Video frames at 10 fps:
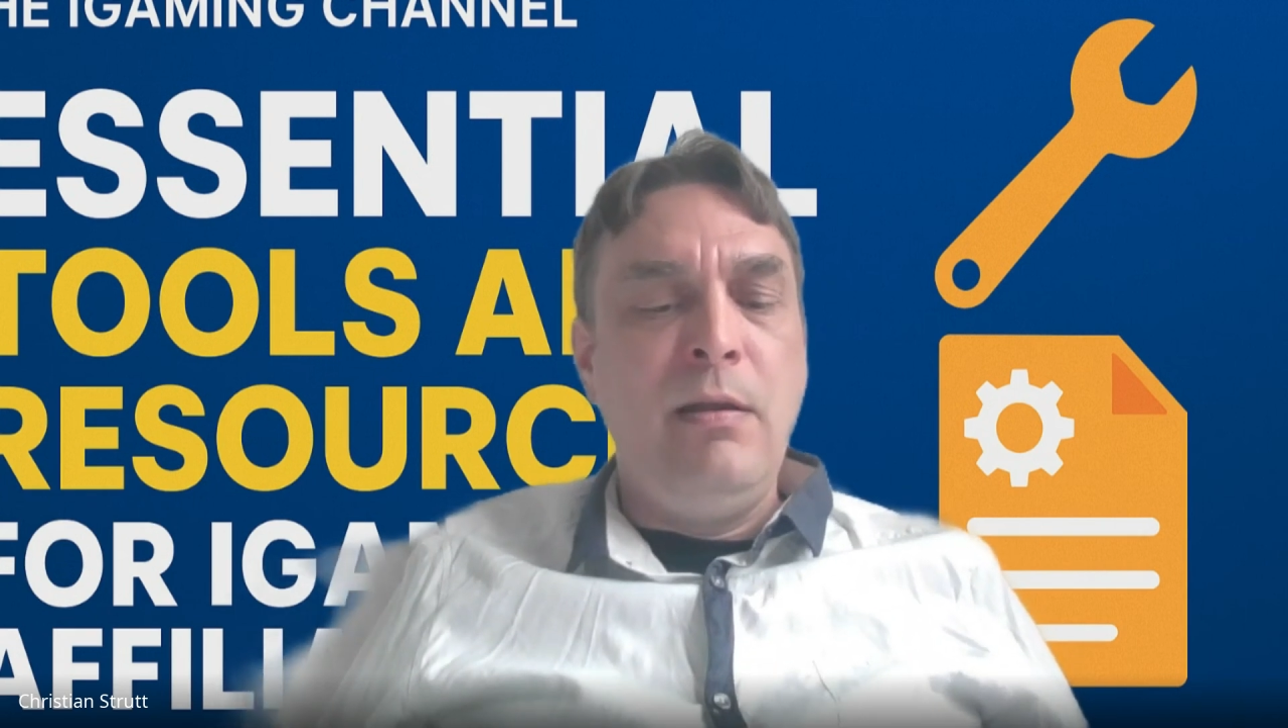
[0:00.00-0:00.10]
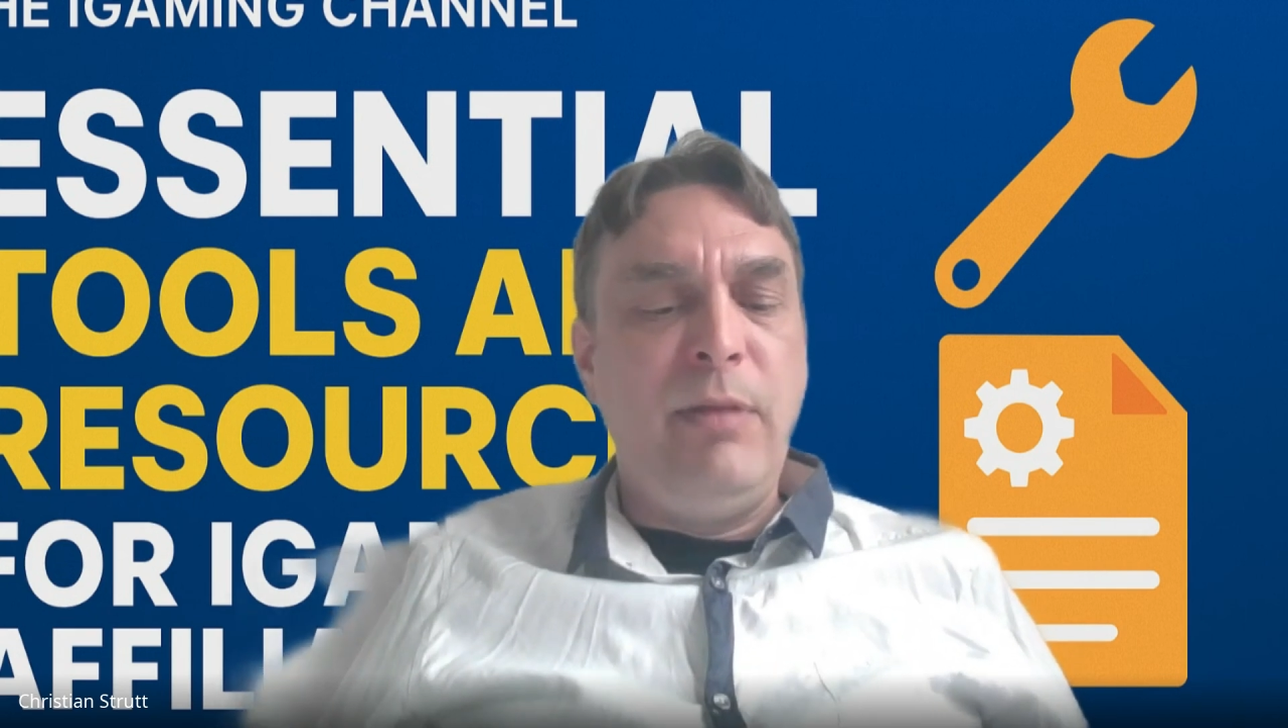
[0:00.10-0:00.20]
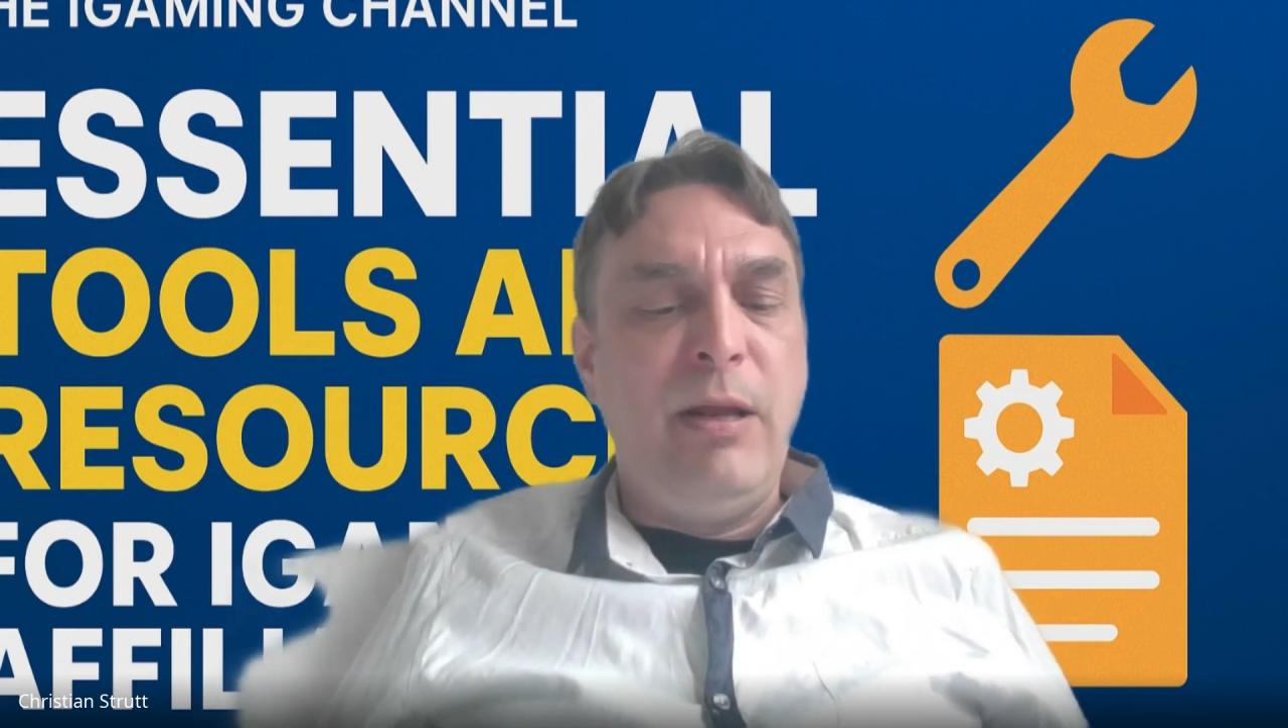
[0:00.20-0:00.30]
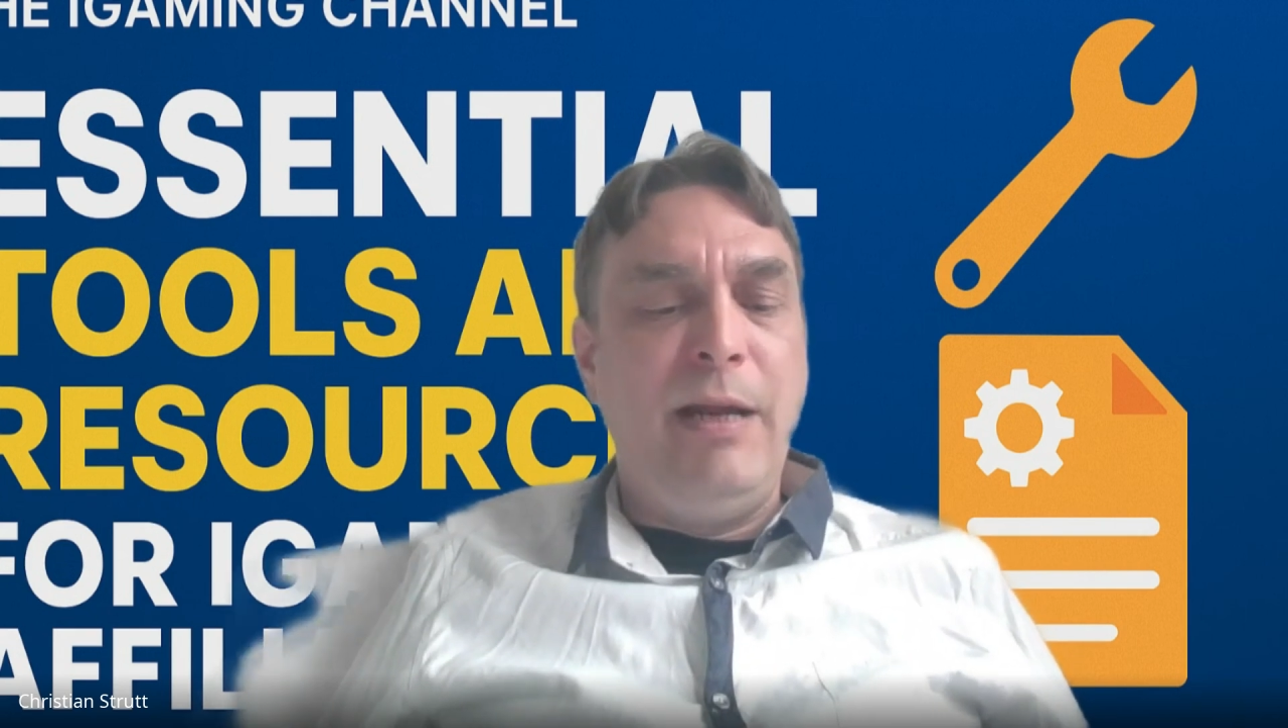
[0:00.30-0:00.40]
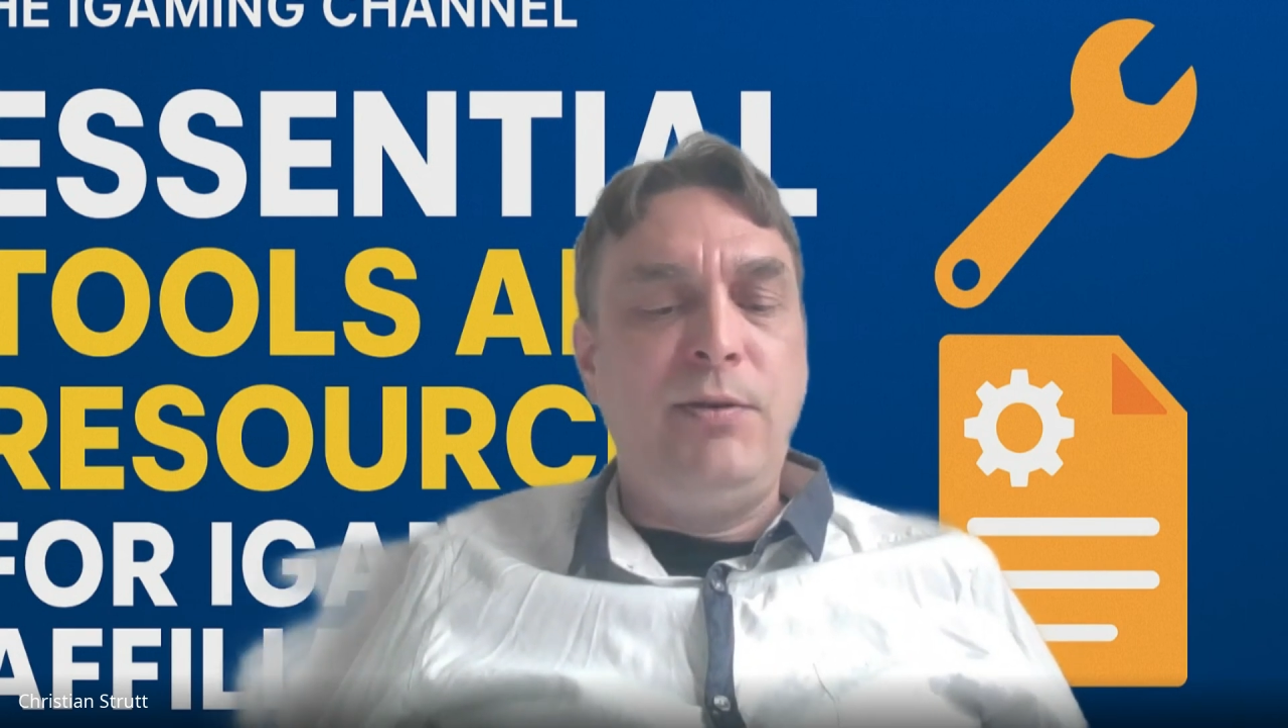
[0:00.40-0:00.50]

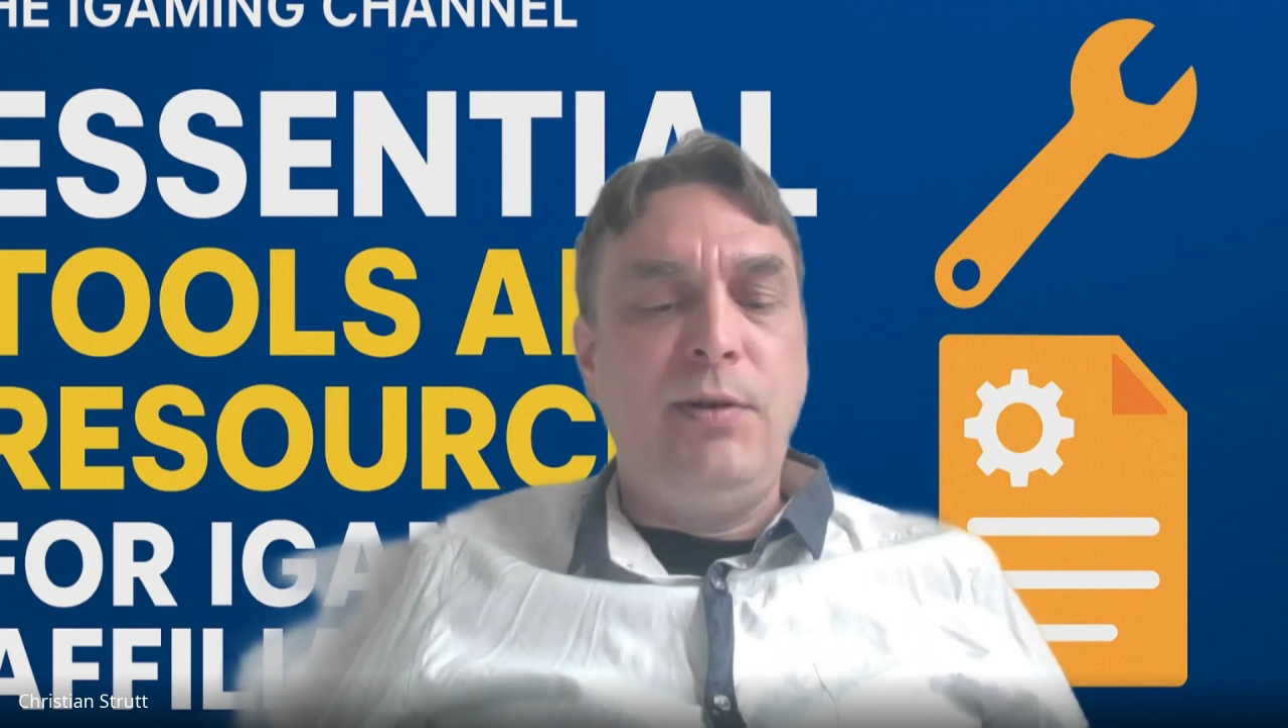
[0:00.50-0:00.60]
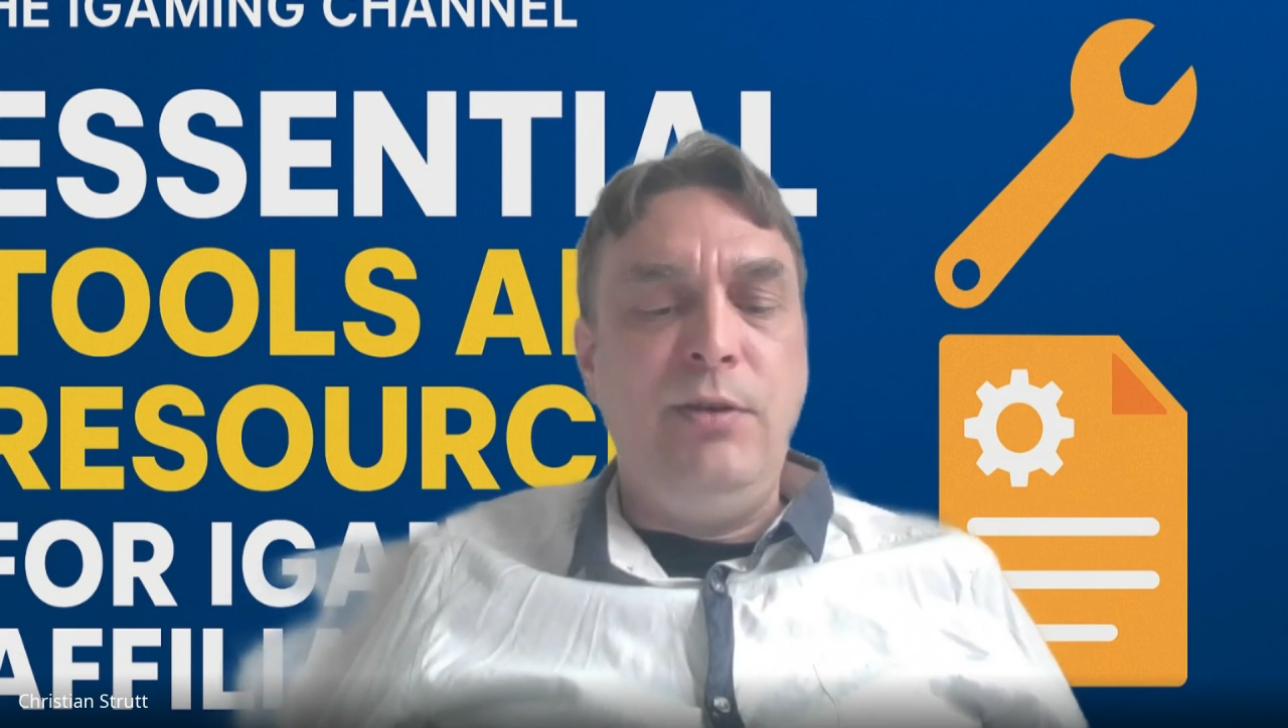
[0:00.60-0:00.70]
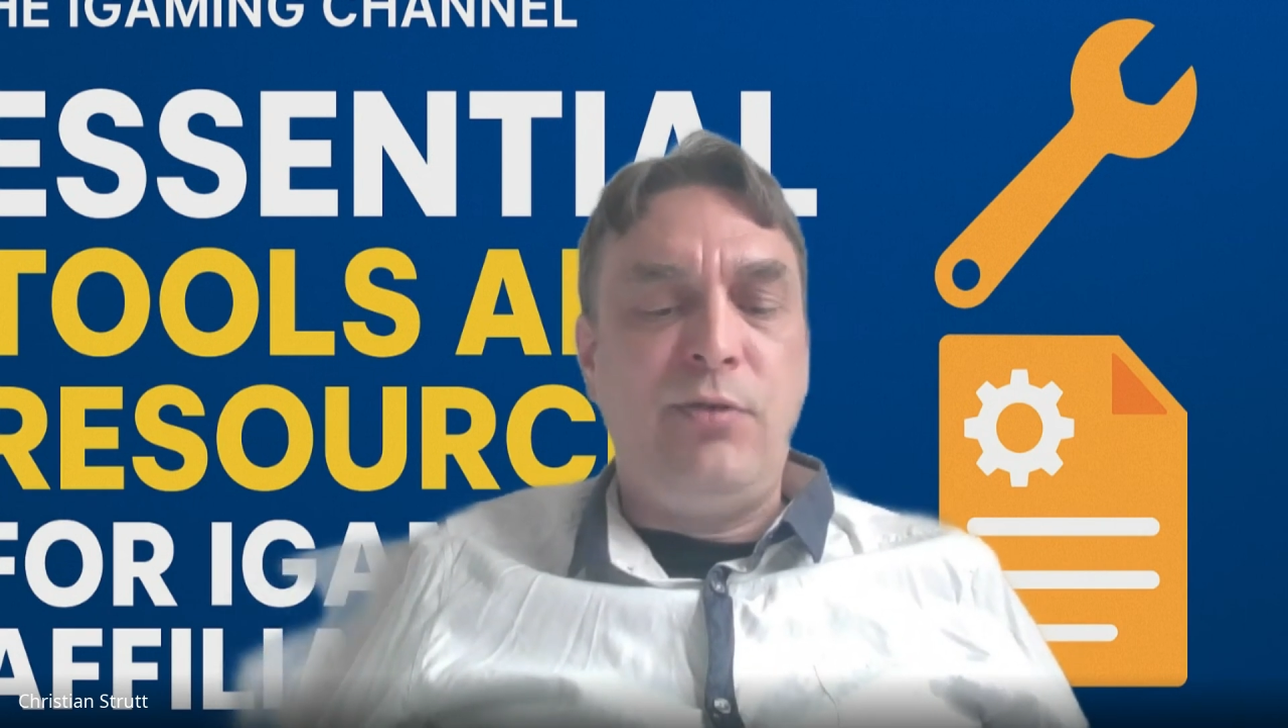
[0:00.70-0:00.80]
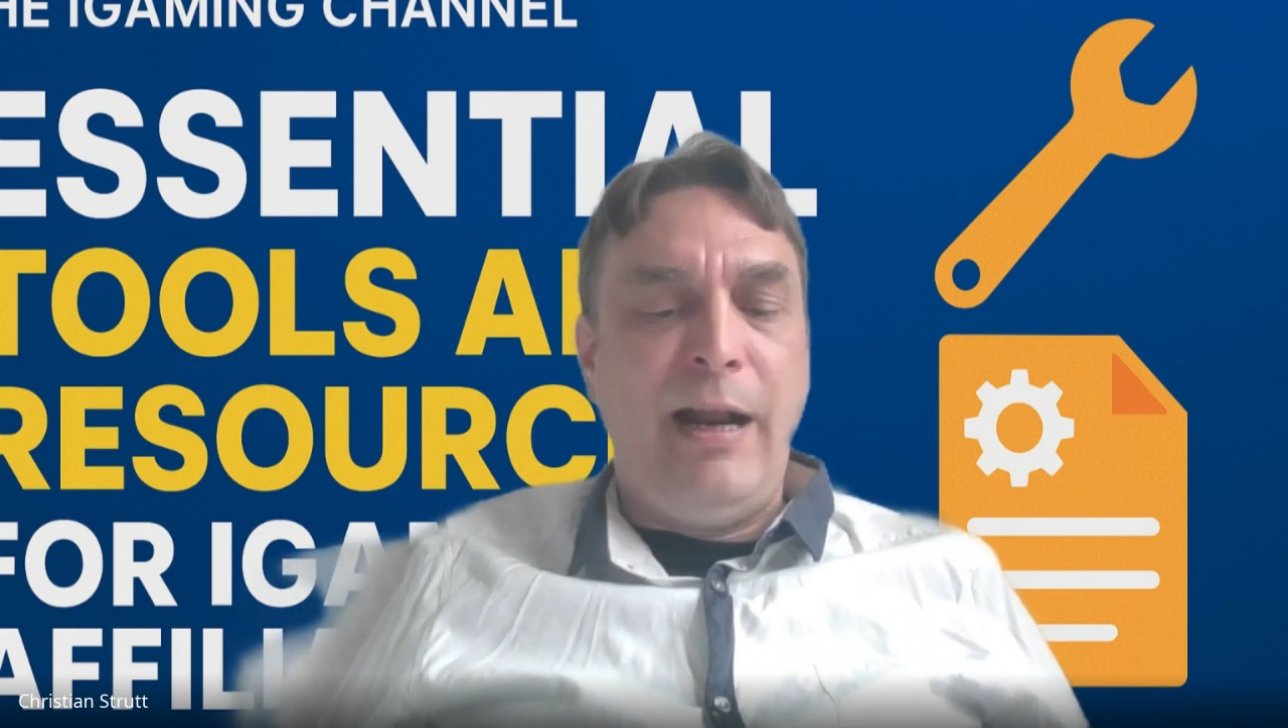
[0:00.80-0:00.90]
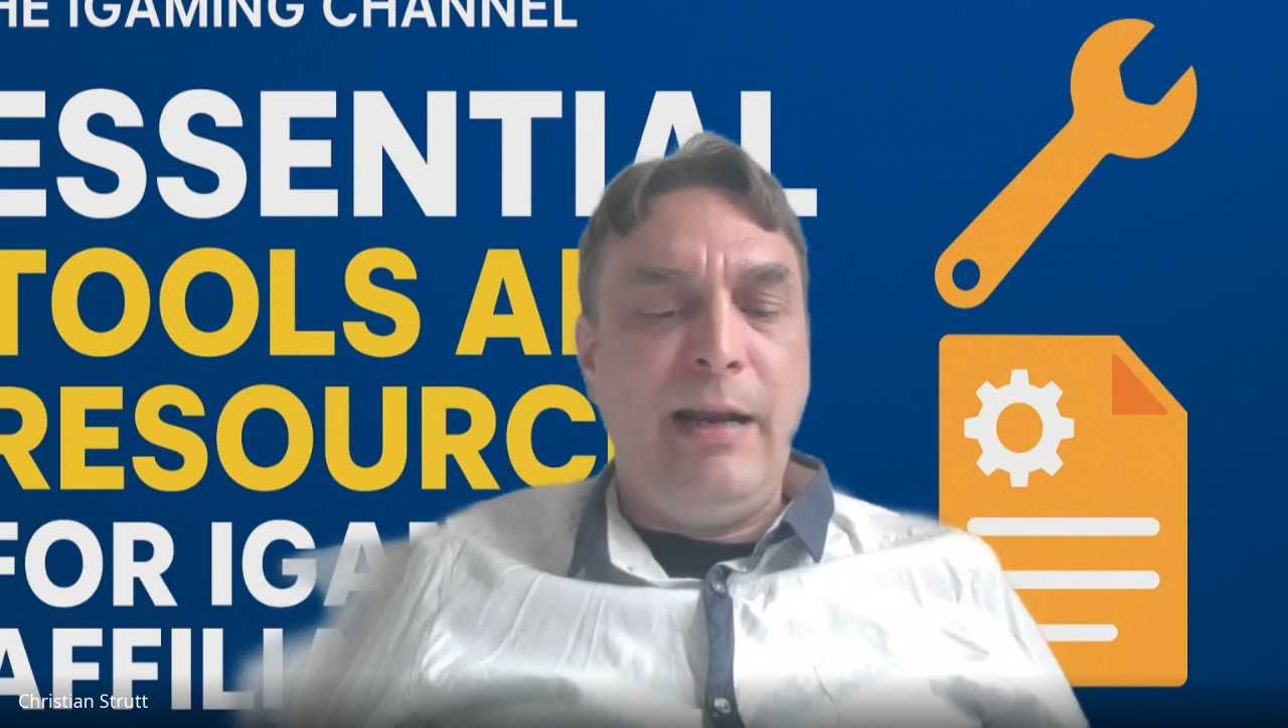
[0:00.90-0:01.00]
But make sure you
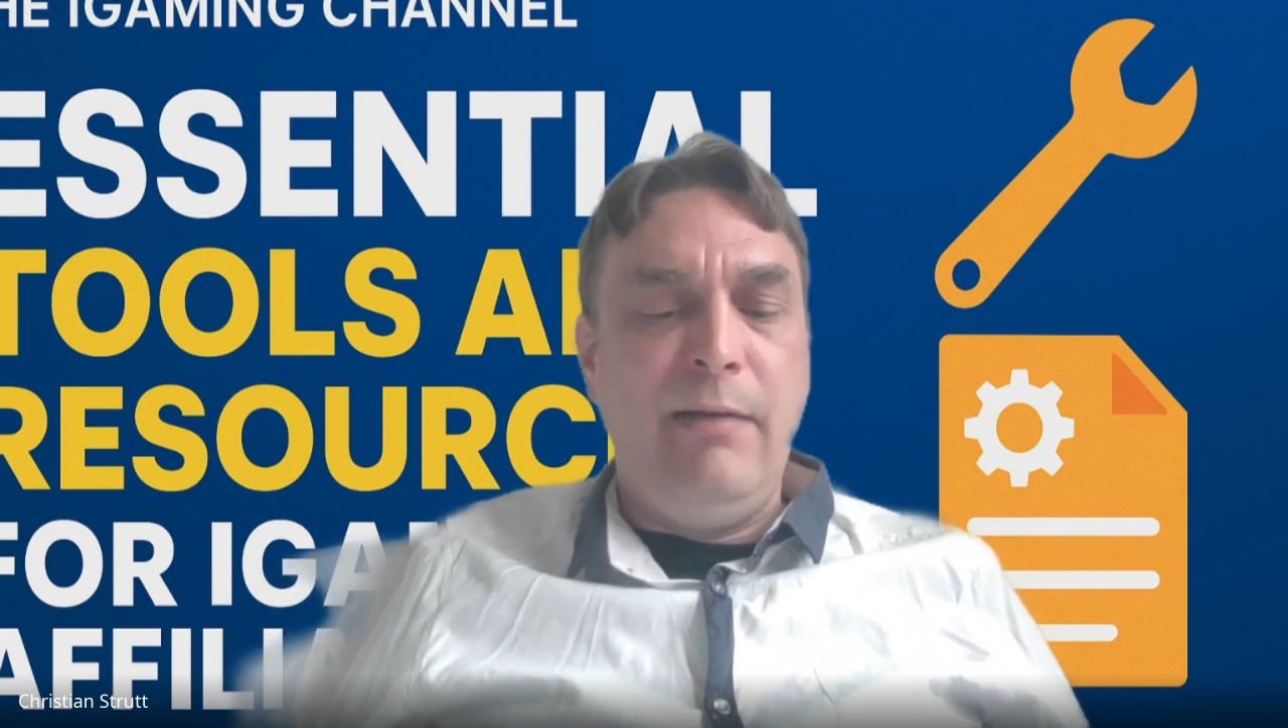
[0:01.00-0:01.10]
track